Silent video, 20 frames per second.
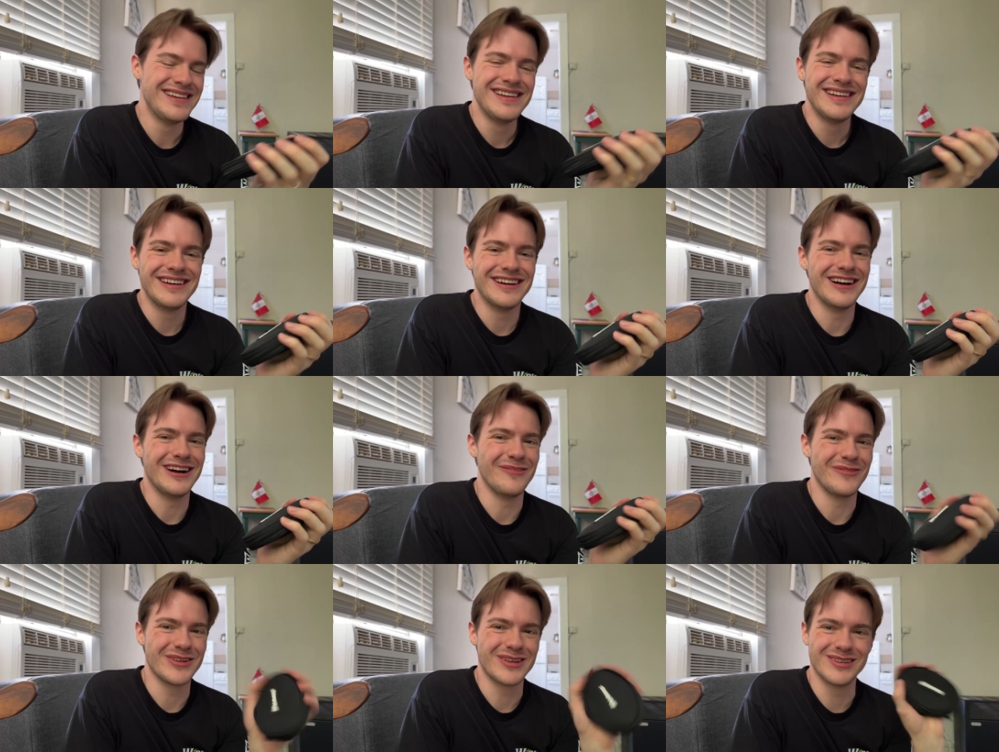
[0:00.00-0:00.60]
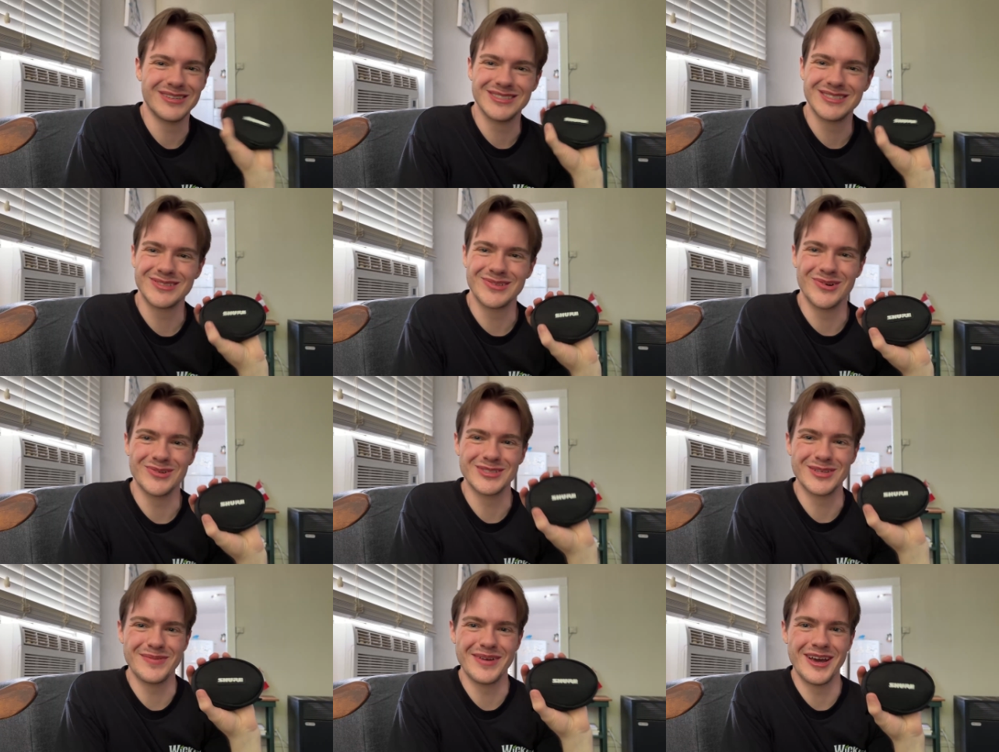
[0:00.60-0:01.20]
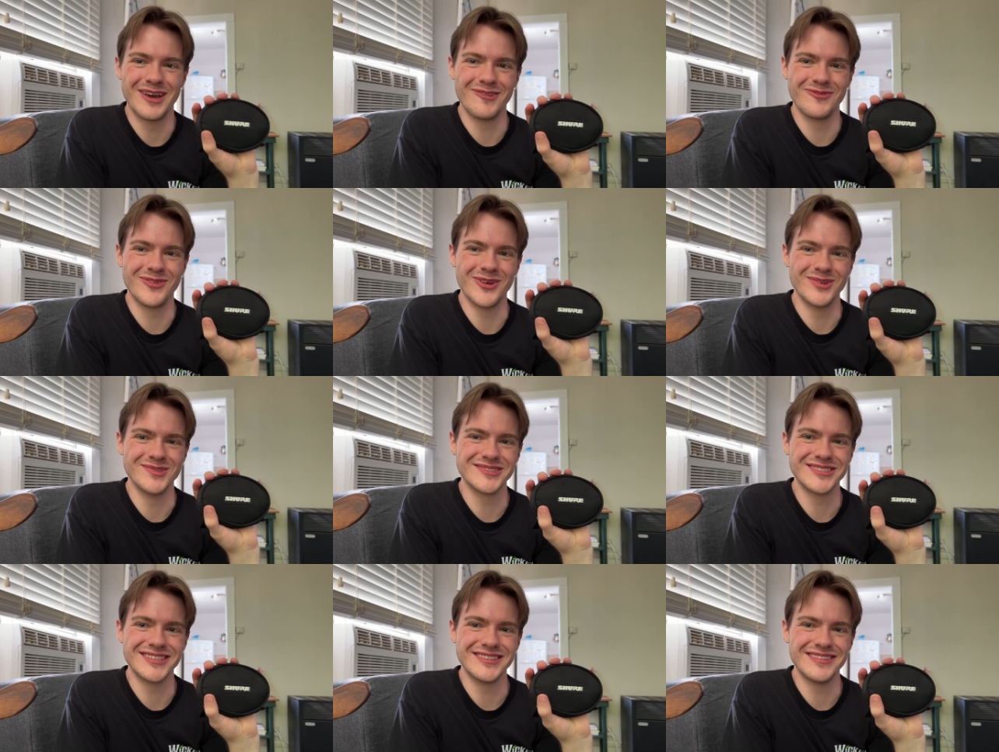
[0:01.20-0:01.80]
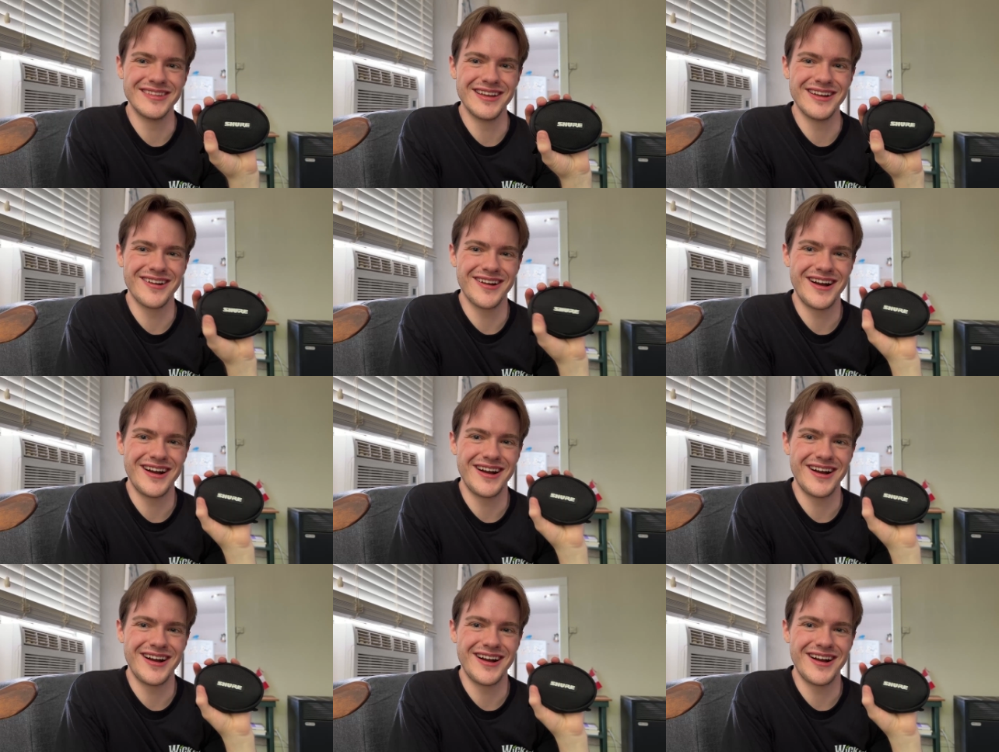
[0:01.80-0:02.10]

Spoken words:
I can just throw some headphones in there.